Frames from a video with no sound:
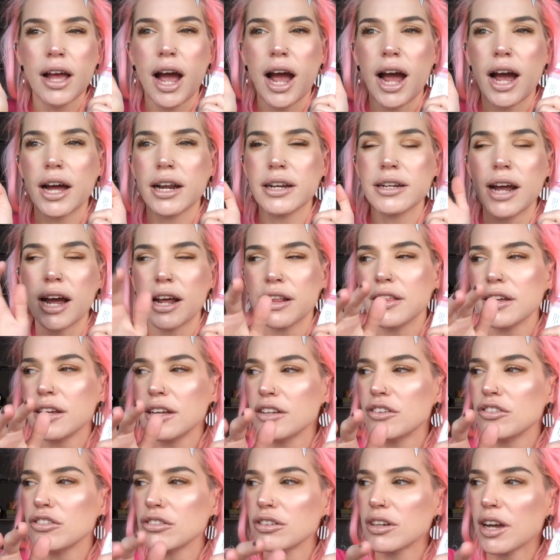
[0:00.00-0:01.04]
And I
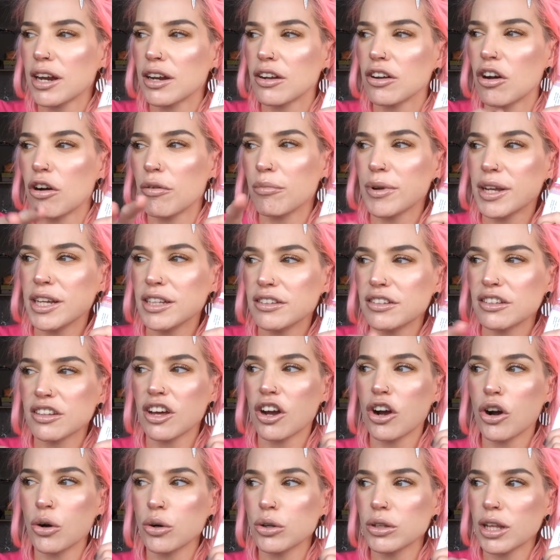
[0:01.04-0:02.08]
think it just kind of got me into
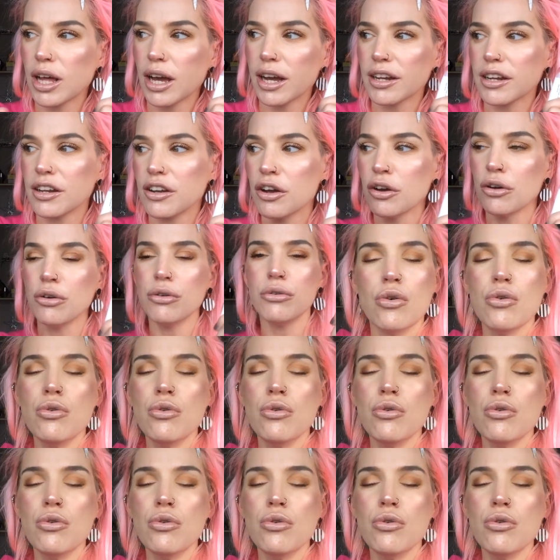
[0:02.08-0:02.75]
the whole, like,